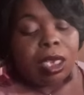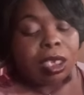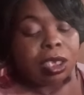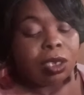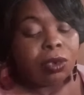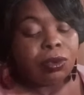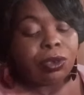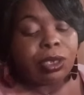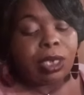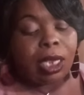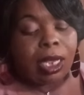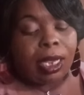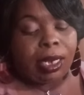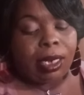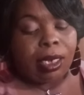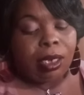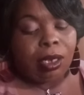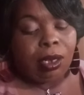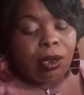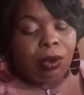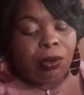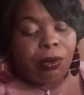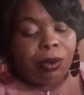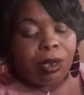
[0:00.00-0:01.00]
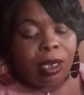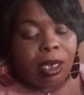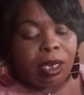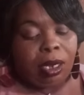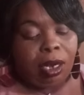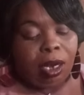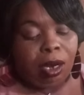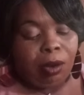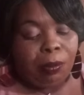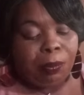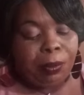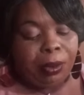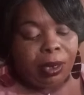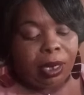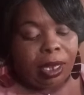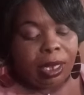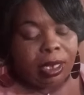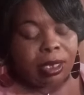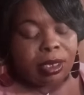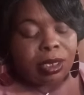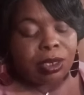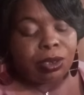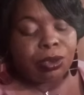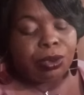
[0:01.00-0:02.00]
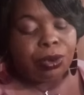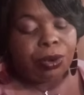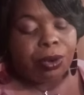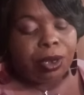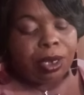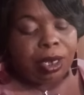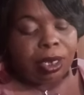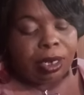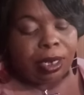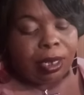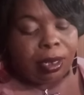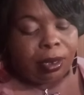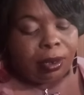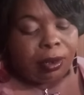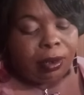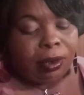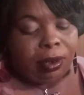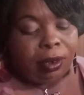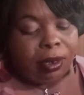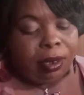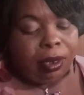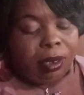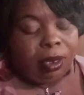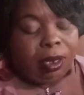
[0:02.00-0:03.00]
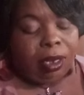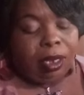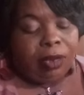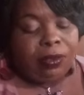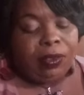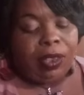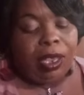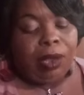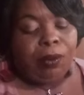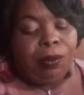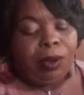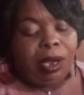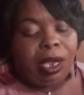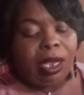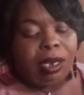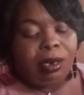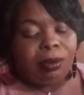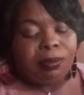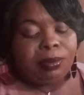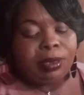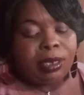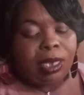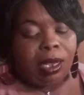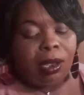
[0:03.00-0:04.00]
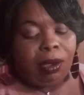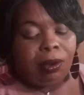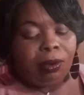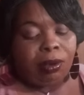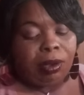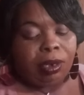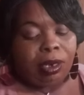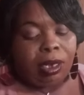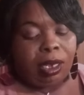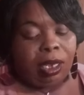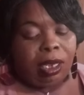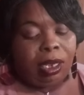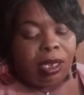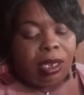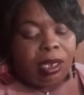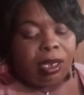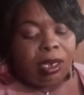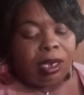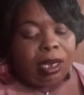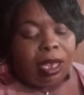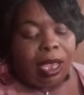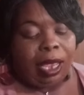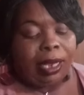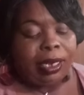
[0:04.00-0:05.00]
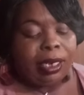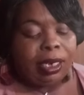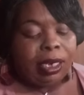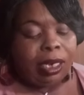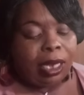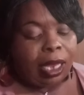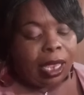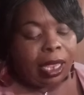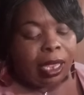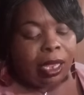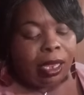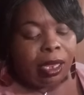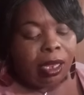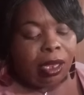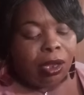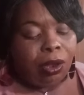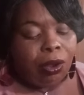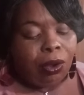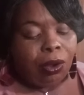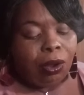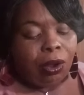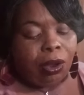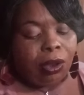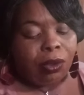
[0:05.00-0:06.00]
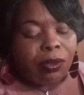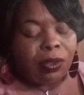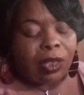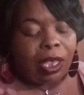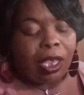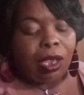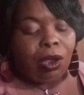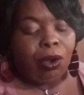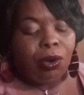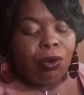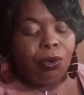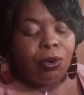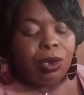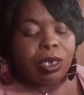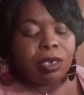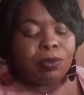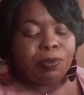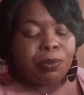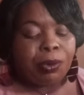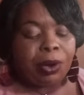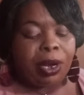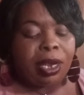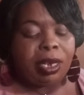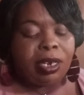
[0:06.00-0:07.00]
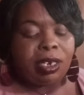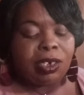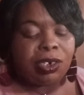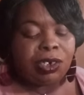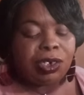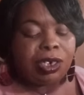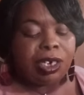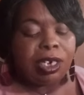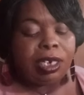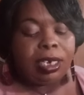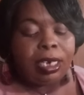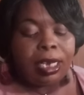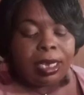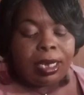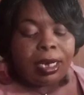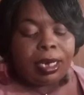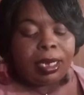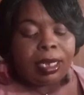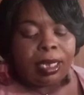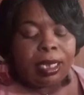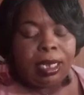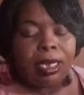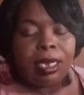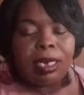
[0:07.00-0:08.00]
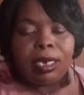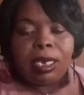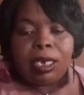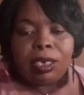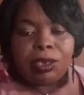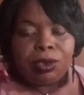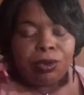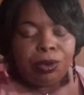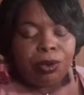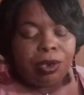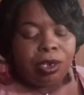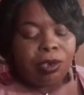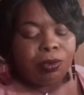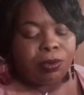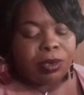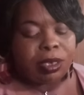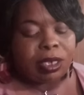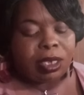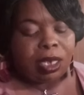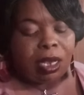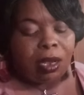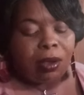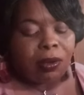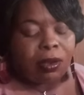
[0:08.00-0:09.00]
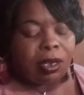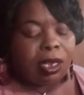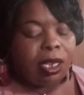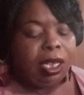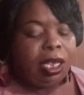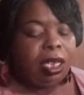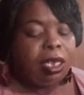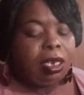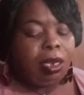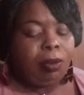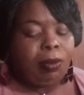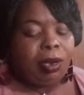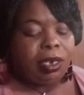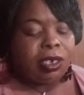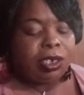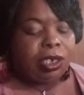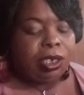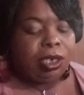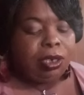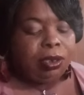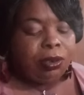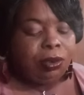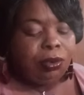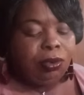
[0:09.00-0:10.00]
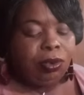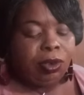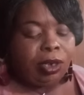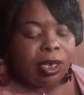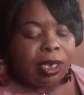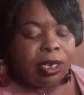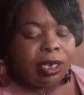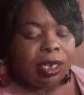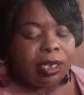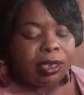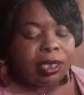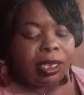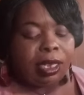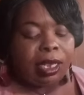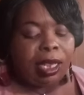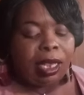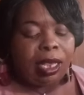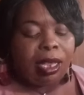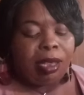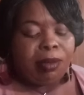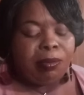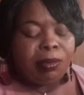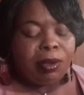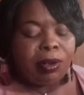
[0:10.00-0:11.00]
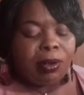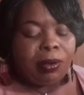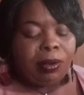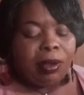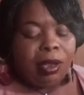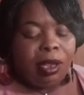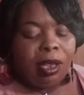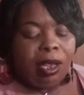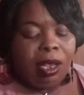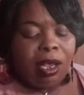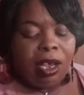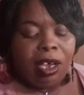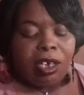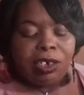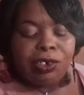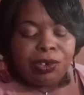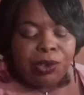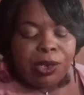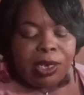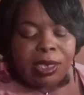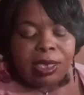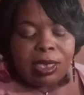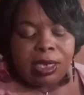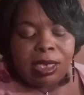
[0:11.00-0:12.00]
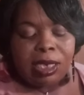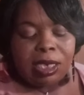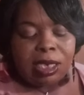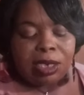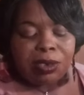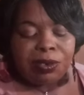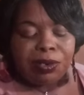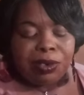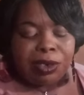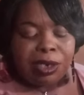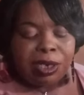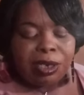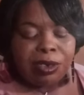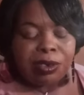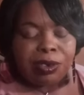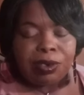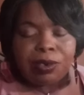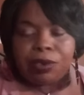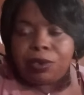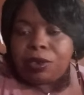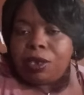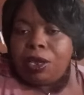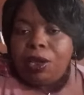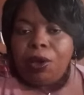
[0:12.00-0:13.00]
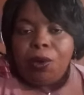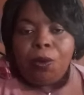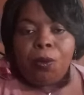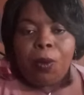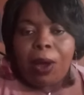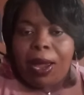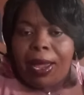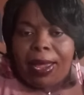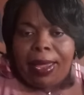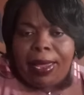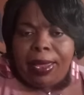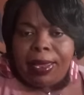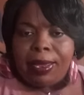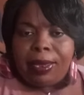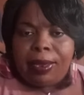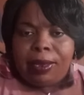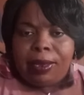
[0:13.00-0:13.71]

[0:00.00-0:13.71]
So Tiny go in her place. Toya there they wind up talking, and I didn't like that who is branding shit yet again that Toya was talking. How much she Googled and nothing came up. Addressing his credentials. Why?